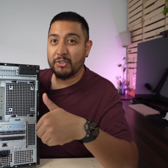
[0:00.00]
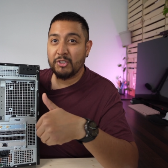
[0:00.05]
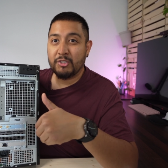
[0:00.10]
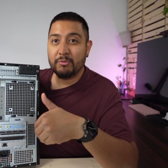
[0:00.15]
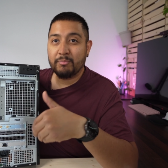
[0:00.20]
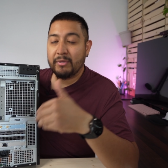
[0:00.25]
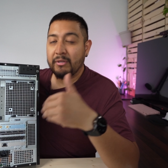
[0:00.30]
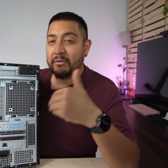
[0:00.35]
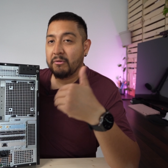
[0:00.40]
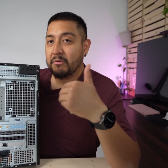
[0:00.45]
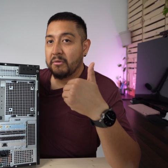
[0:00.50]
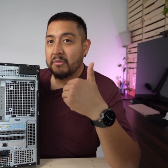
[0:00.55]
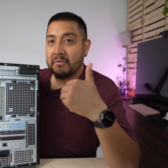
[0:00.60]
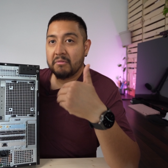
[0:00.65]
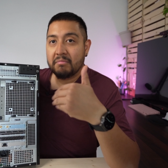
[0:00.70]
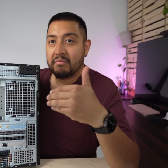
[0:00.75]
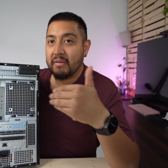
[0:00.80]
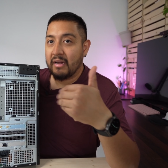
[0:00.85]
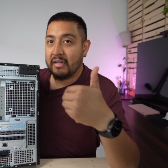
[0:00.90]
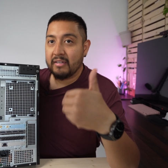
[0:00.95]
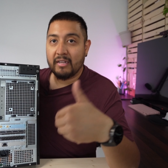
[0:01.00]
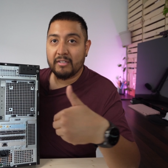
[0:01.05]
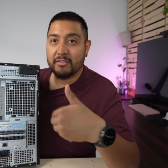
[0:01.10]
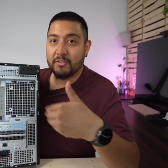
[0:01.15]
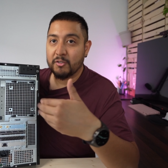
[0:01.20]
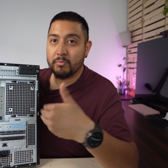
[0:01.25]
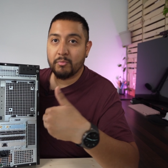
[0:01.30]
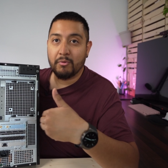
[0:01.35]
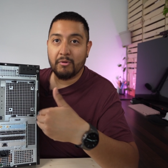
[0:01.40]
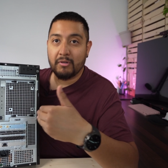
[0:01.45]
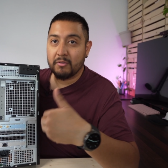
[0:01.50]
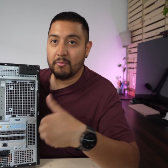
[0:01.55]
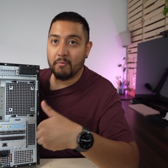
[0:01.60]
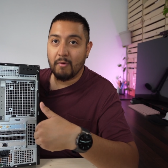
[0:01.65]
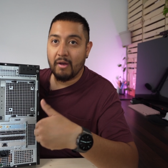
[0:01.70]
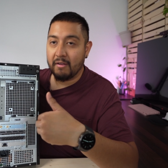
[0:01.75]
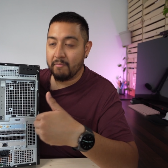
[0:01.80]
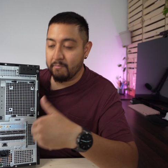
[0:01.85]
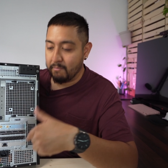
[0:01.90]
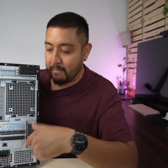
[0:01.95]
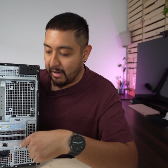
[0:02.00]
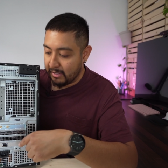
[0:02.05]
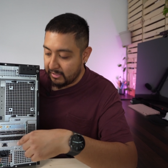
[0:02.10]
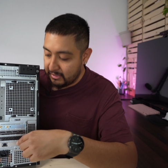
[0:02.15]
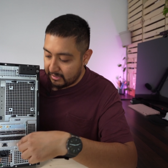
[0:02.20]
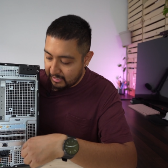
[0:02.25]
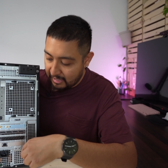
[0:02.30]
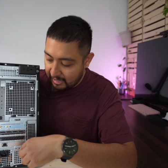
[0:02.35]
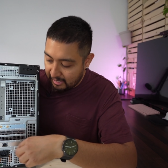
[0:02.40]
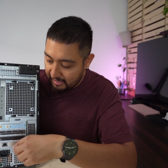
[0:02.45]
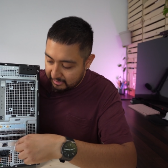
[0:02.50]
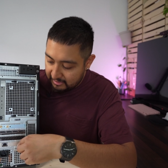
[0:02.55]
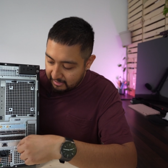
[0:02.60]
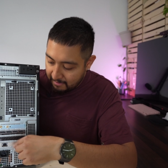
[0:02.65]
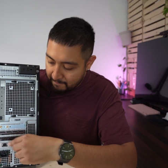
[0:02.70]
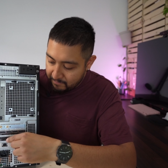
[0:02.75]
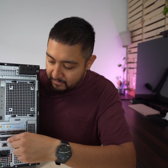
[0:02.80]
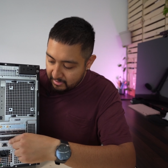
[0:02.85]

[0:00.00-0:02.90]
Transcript: GPU, and I just put it to my inside.